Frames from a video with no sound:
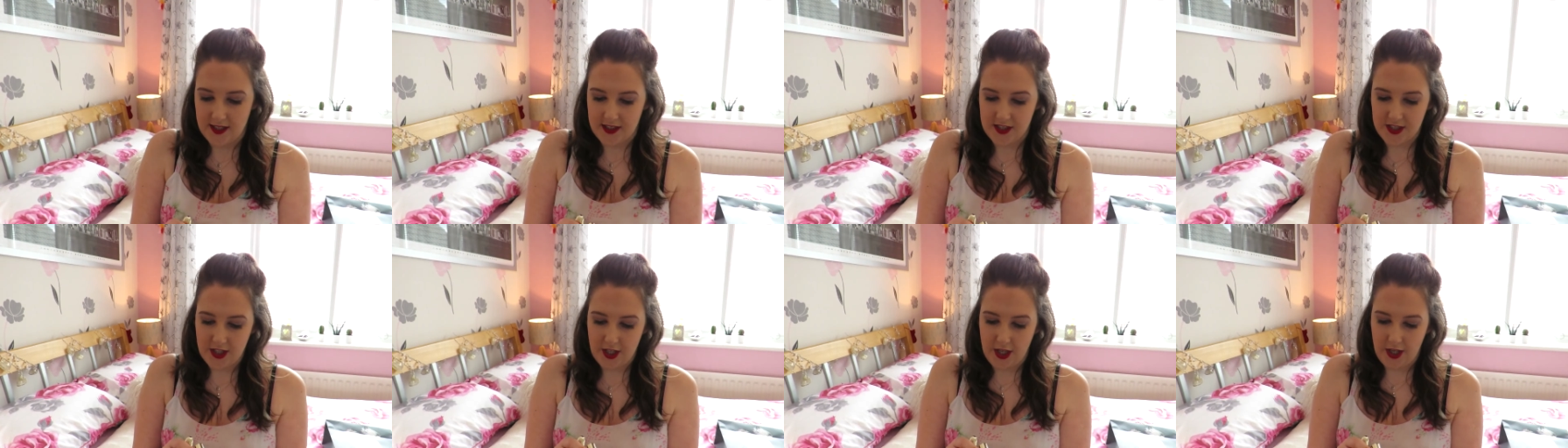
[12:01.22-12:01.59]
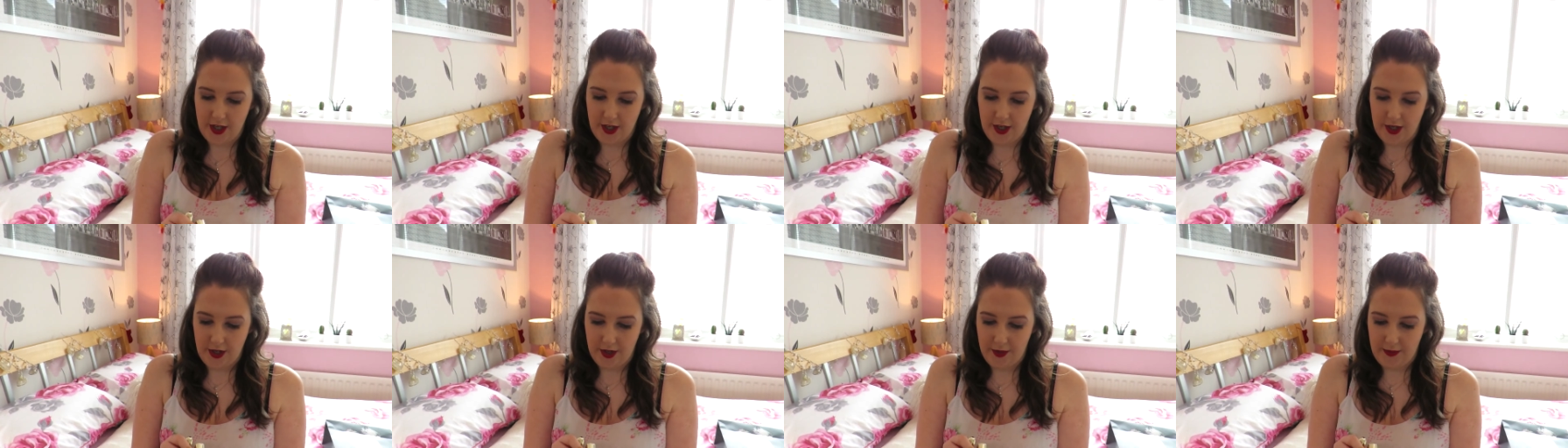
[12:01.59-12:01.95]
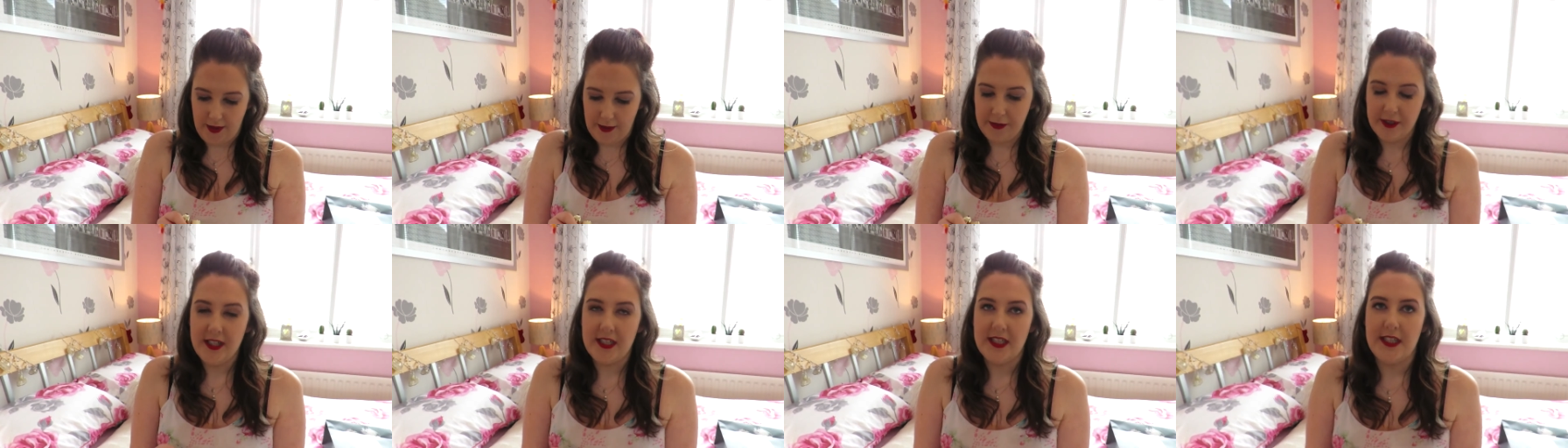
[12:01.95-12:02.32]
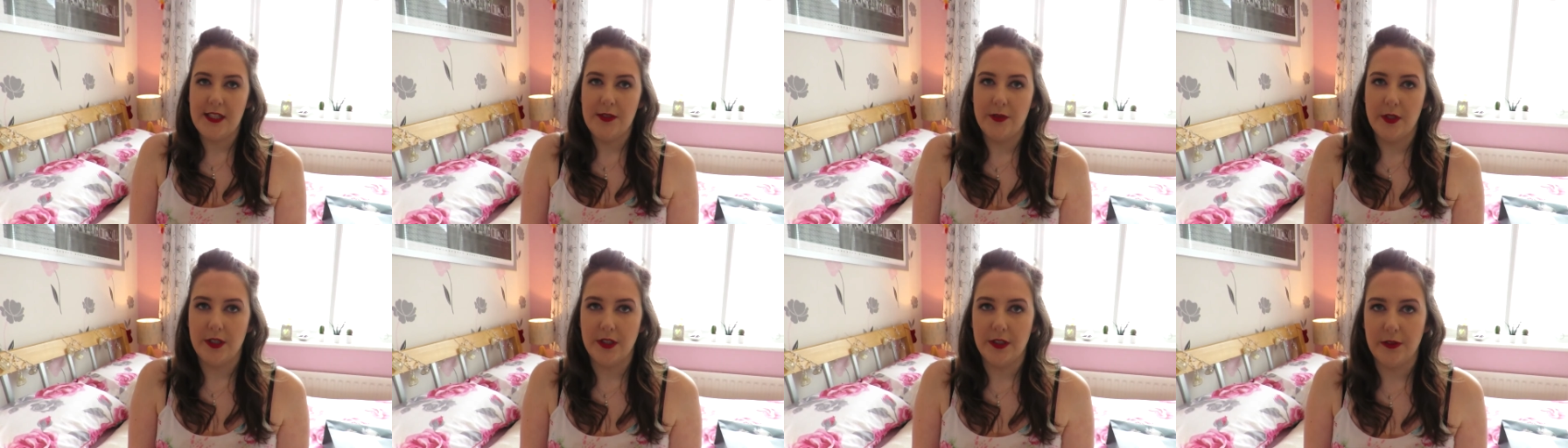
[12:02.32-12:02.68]
So I wanted to
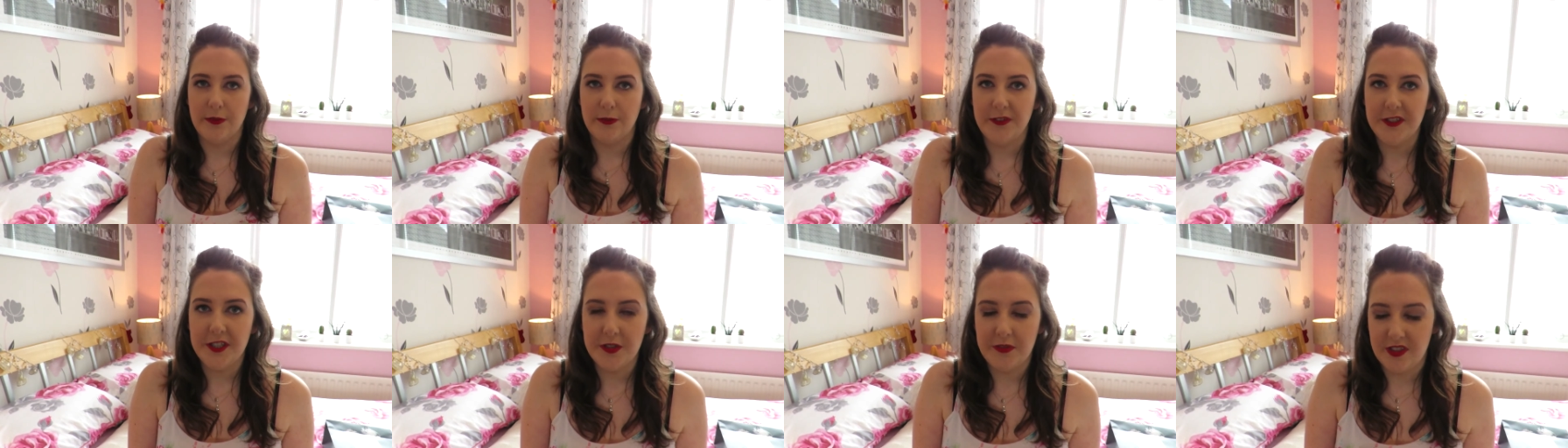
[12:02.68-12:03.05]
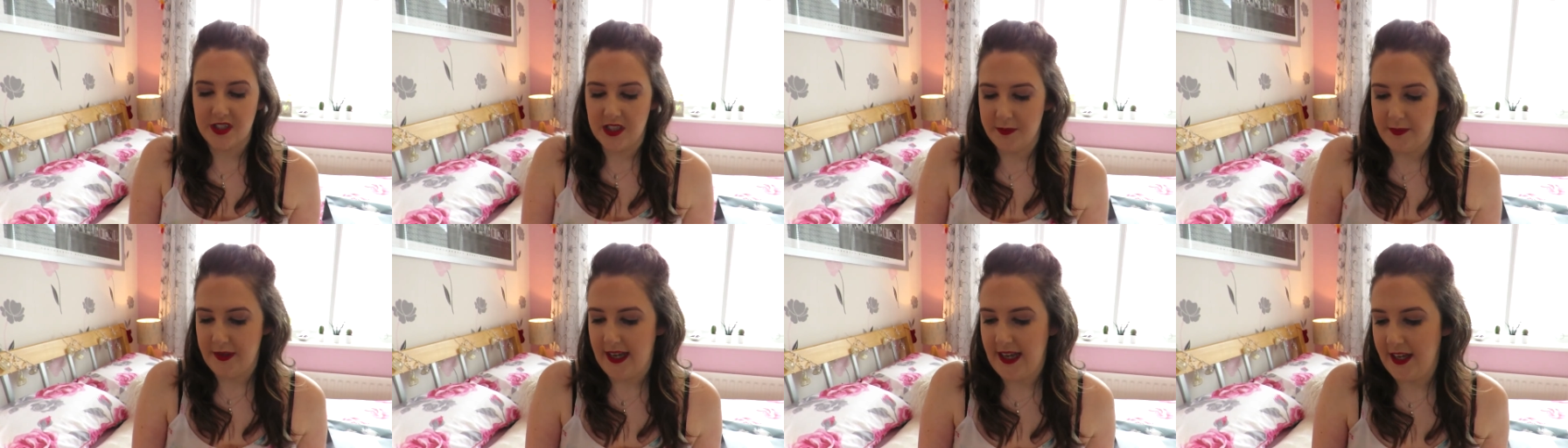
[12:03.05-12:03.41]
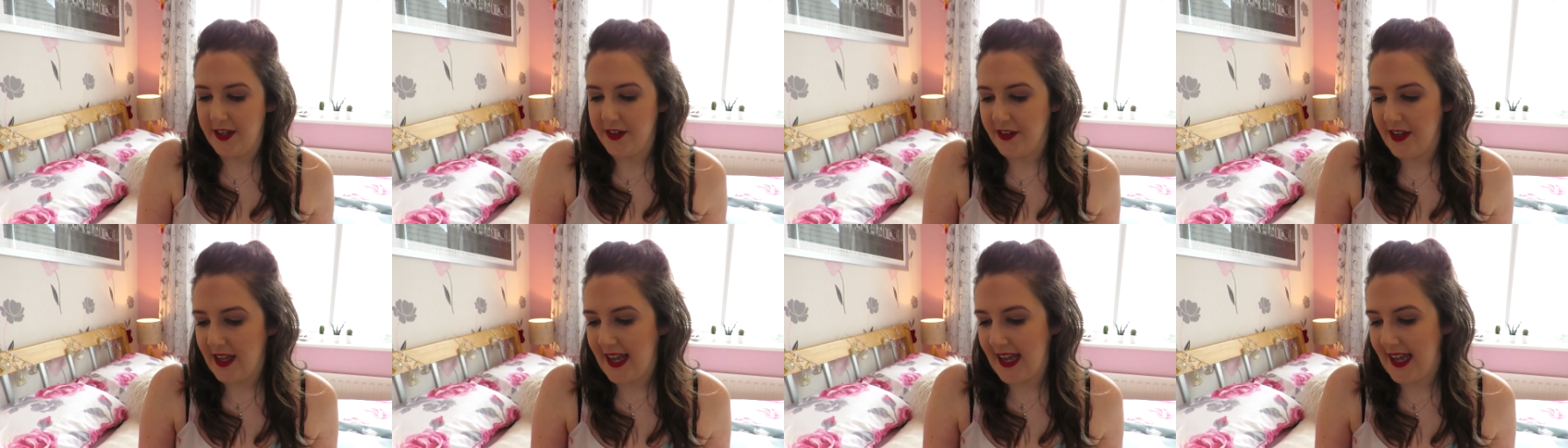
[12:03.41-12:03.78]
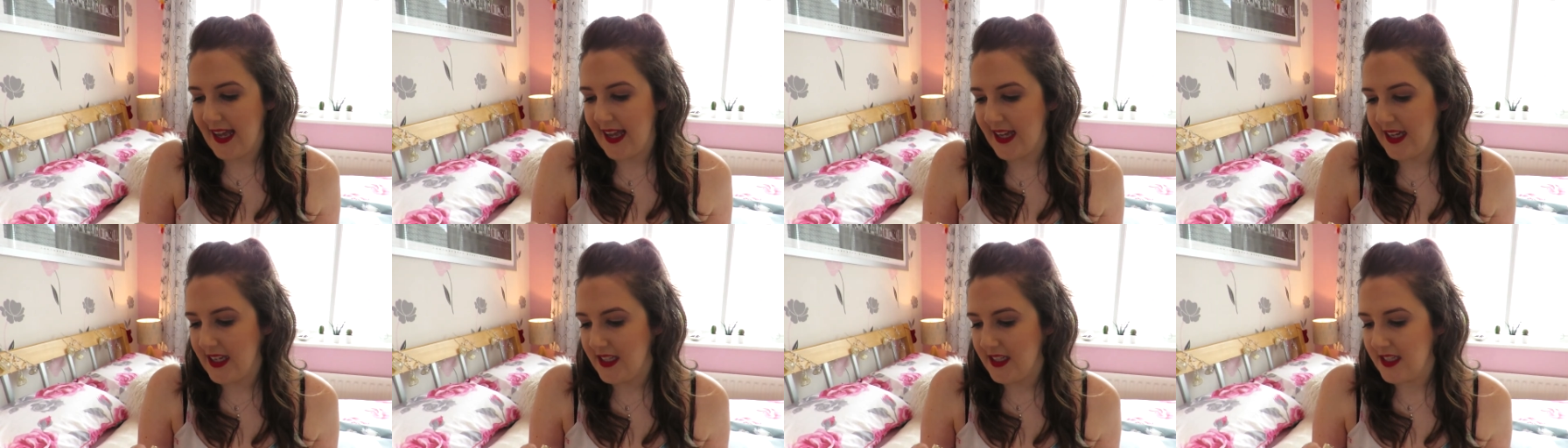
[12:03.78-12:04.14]
see what all the fuss was about,
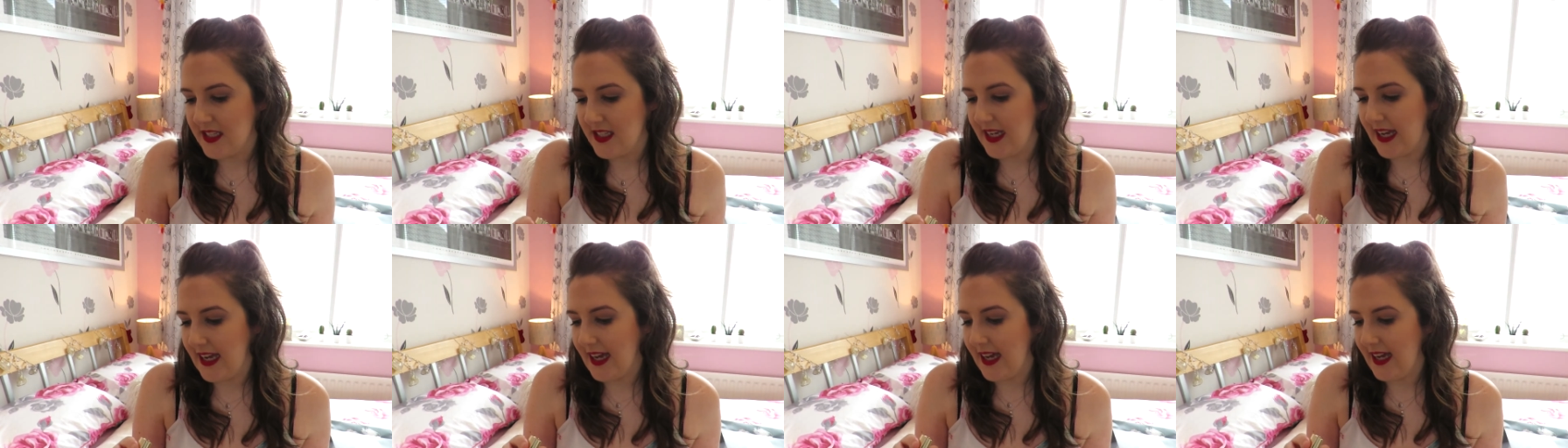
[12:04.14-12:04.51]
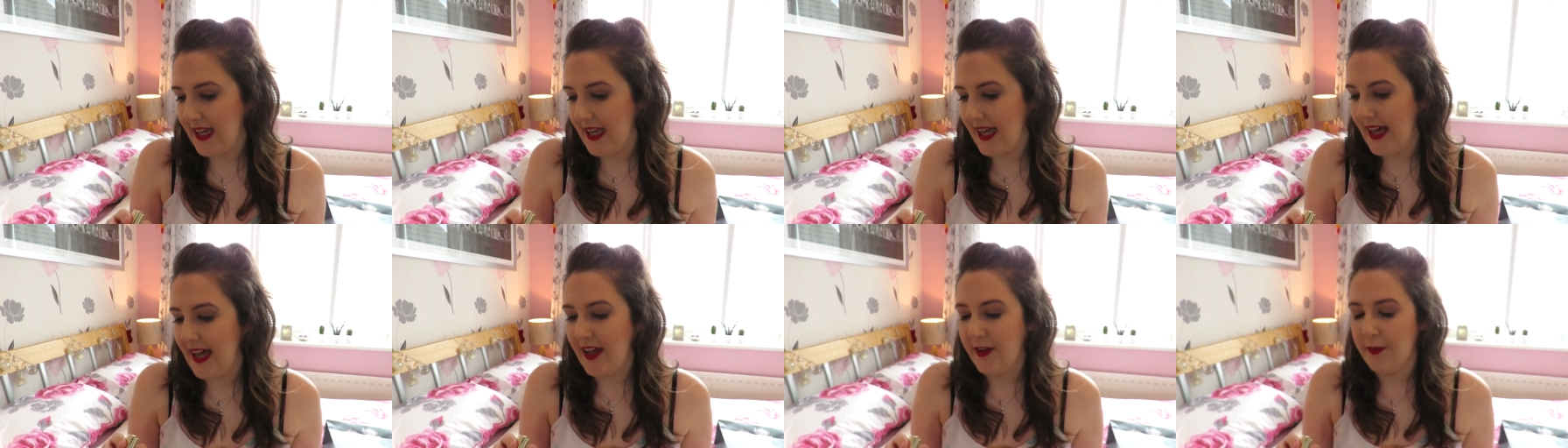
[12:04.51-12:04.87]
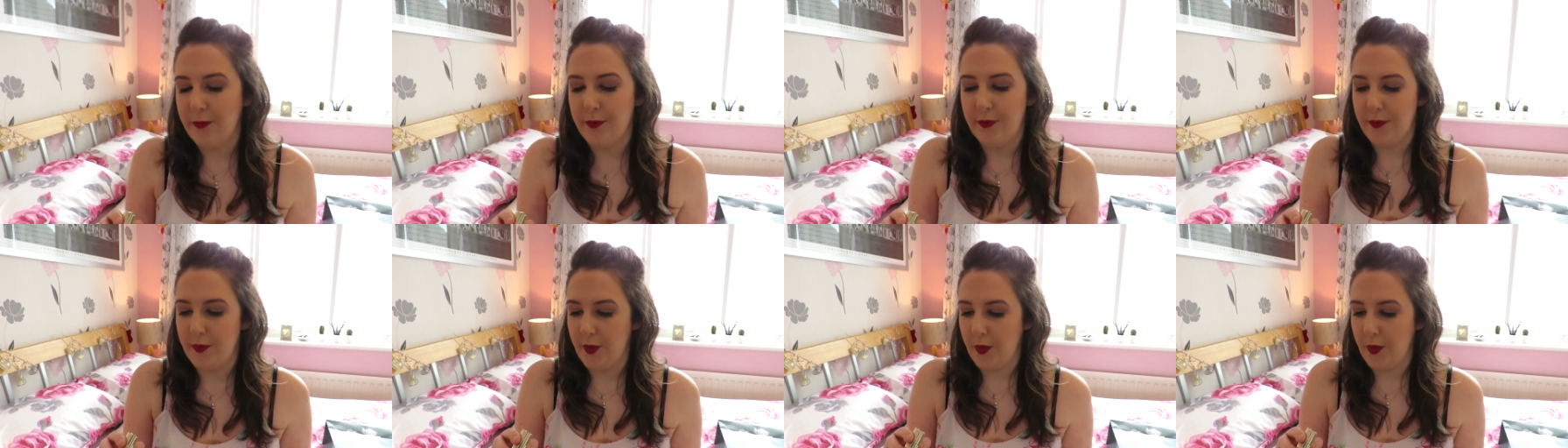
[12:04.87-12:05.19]
and I have,